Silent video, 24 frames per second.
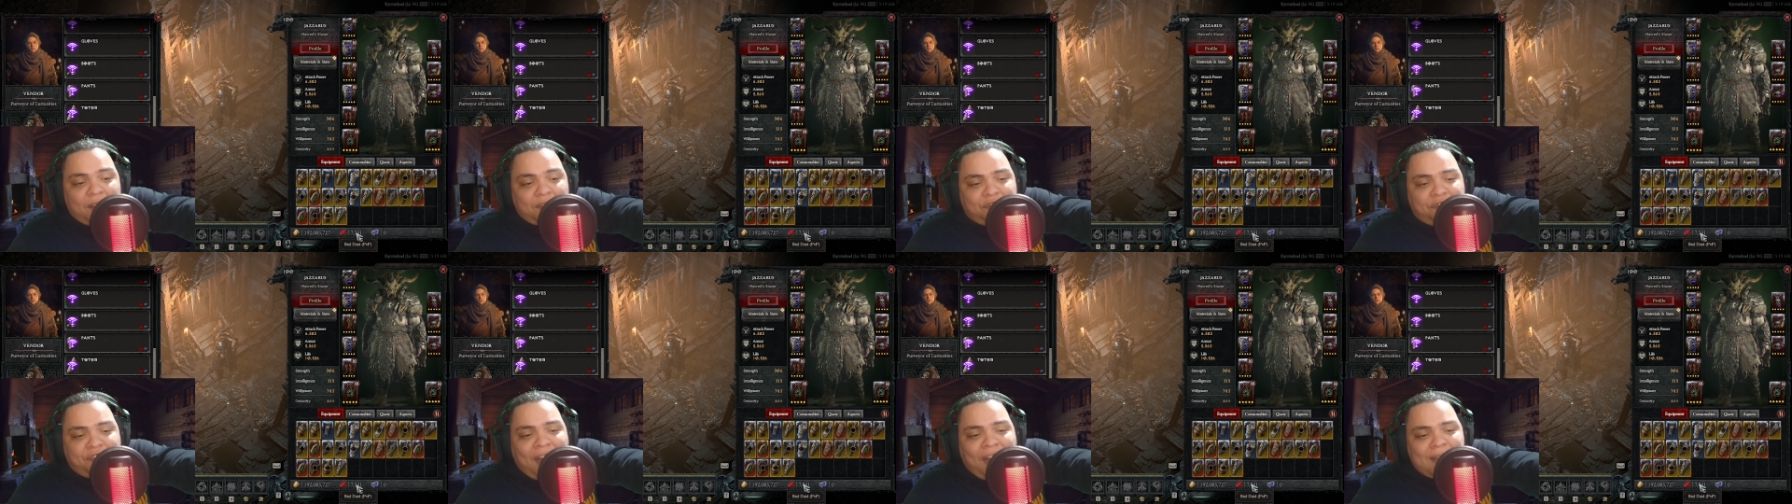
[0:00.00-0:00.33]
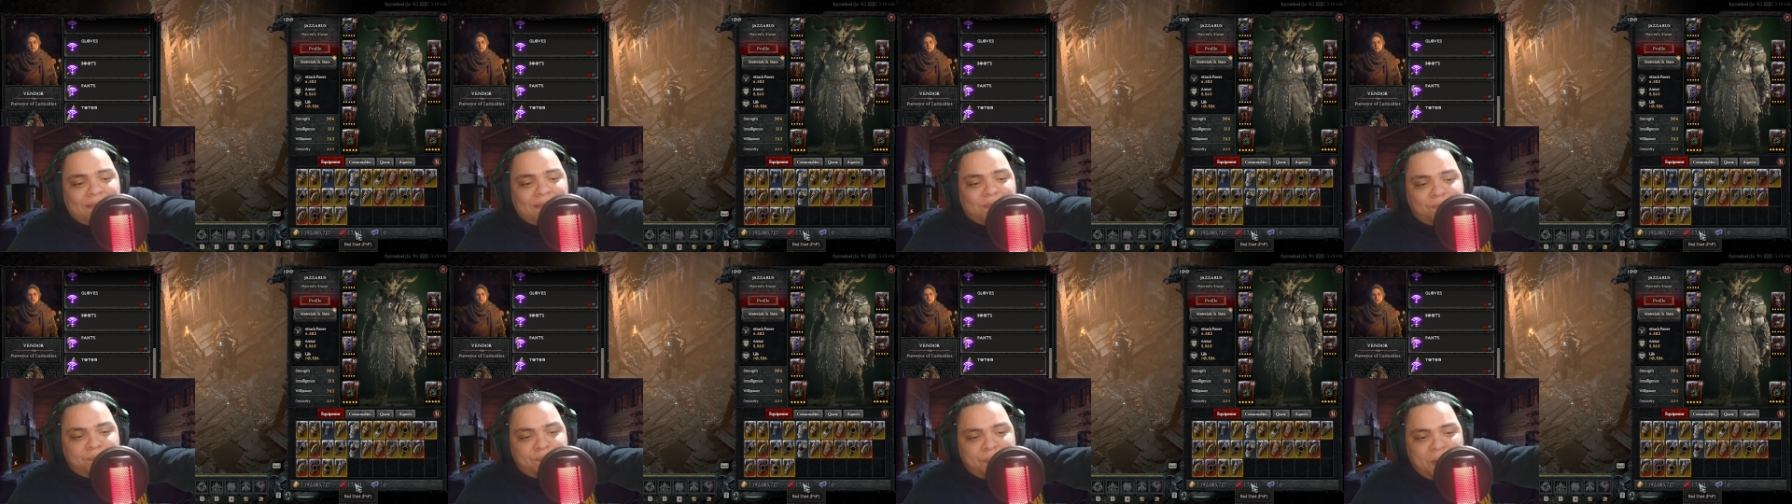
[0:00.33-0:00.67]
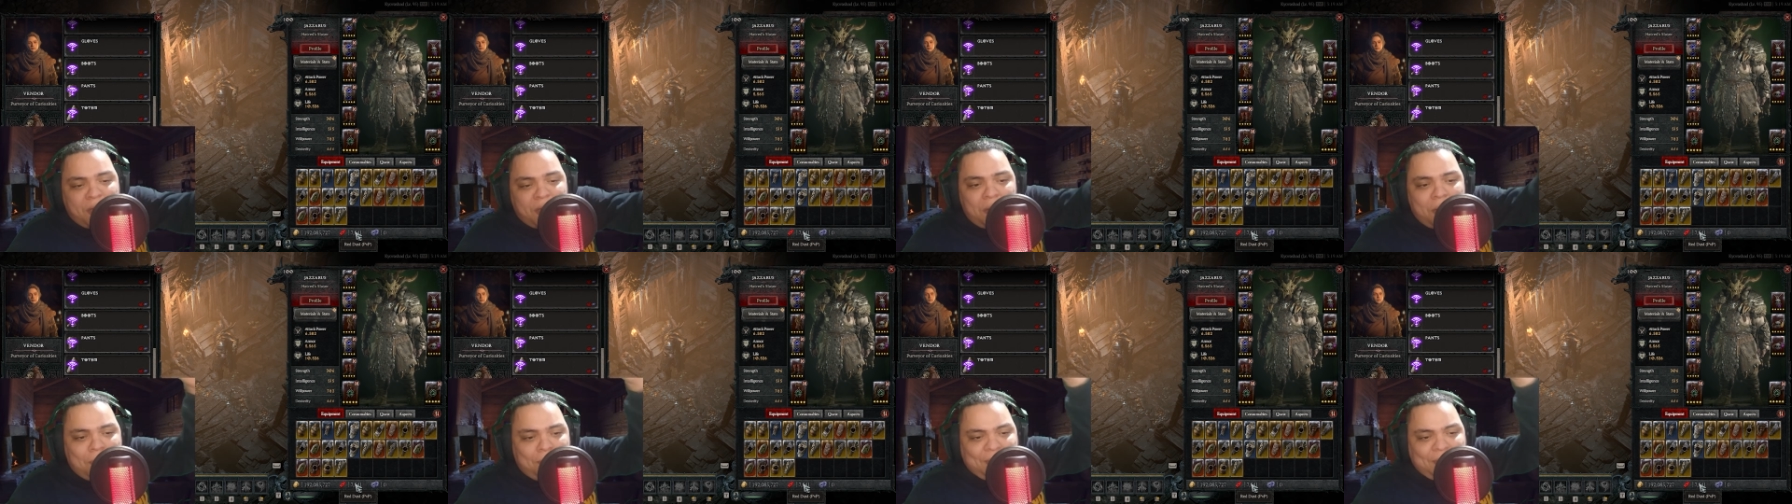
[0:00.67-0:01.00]
farm
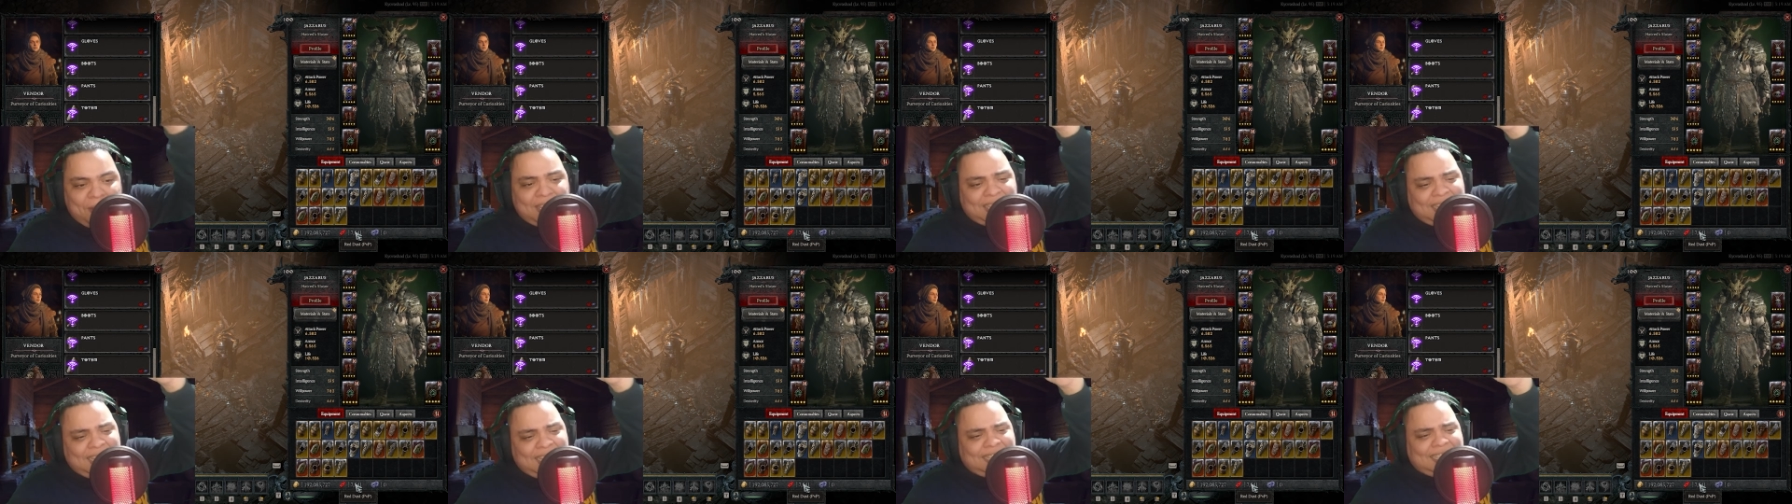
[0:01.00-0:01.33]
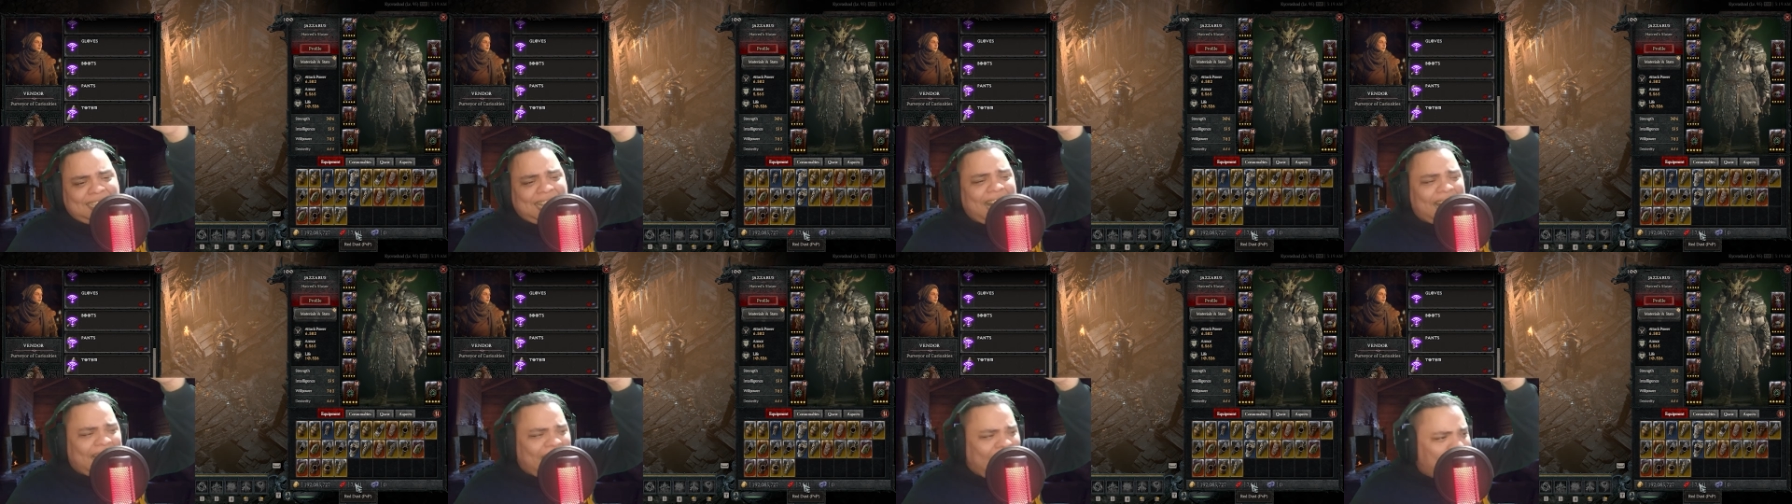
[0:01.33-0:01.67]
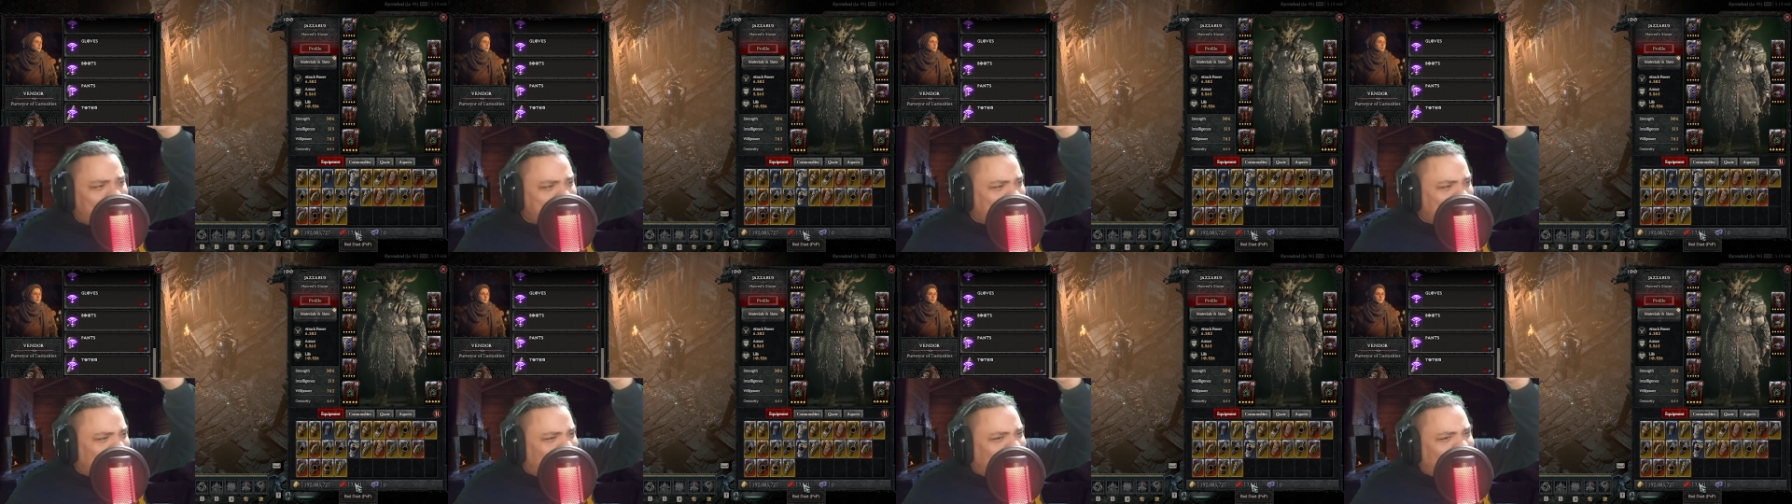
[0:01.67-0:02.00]
PvP seats and
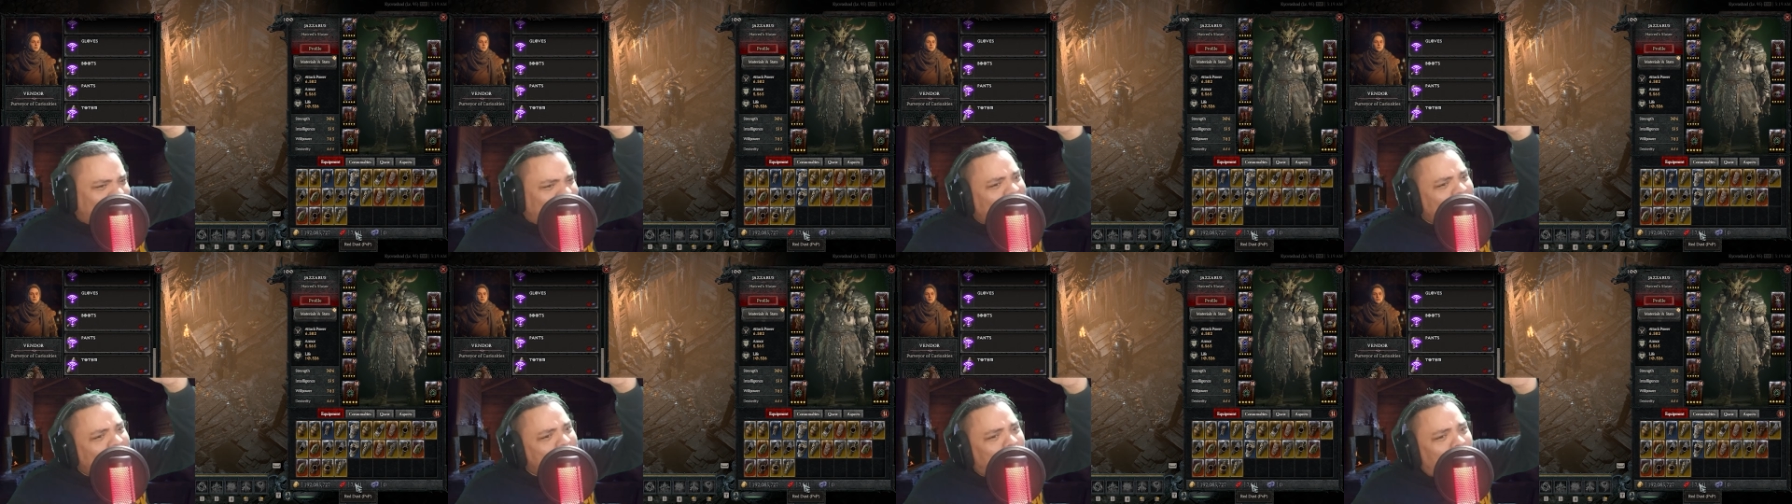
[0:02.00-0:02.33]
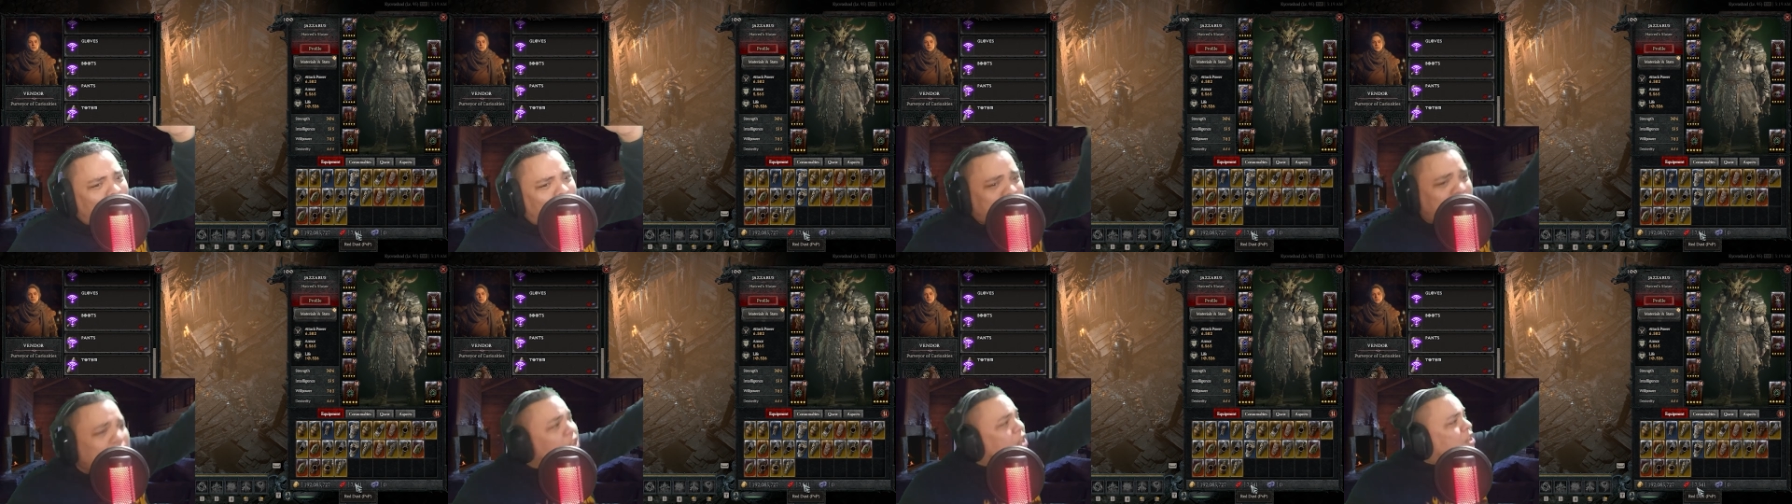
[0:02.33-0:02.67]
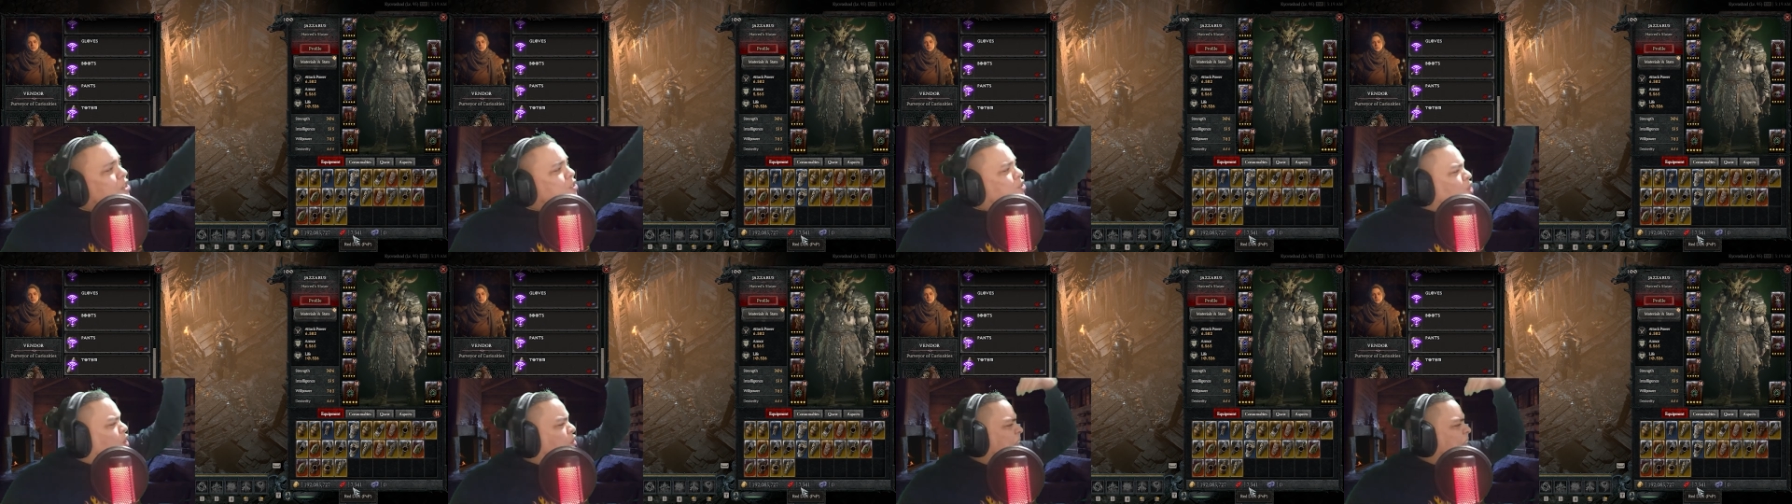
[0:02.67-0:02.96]
gamble again, boys. So